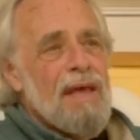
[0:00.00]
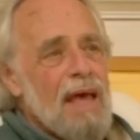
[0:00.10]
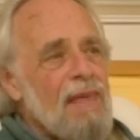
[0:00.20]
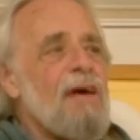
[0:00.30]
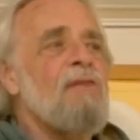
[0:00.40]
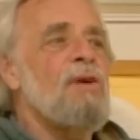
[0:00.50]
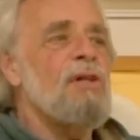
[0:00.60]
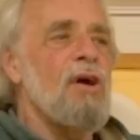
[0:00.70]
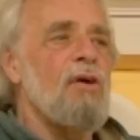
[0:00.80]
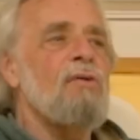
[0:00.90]
And then
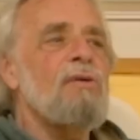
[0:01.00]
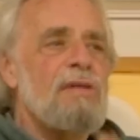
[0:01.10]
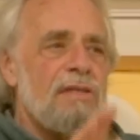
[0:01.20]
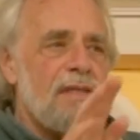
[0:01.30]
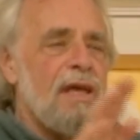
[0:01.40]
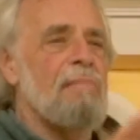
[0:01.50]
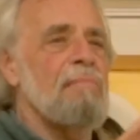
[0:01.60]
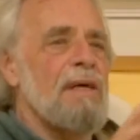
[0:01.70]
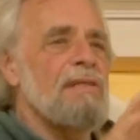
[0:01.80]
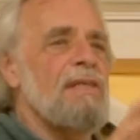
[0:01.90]
we'll go step
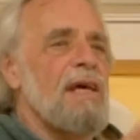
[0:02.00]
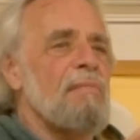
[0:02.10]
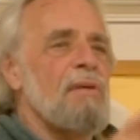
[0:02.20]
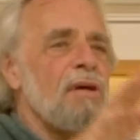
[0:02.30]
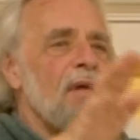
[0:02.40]
by step,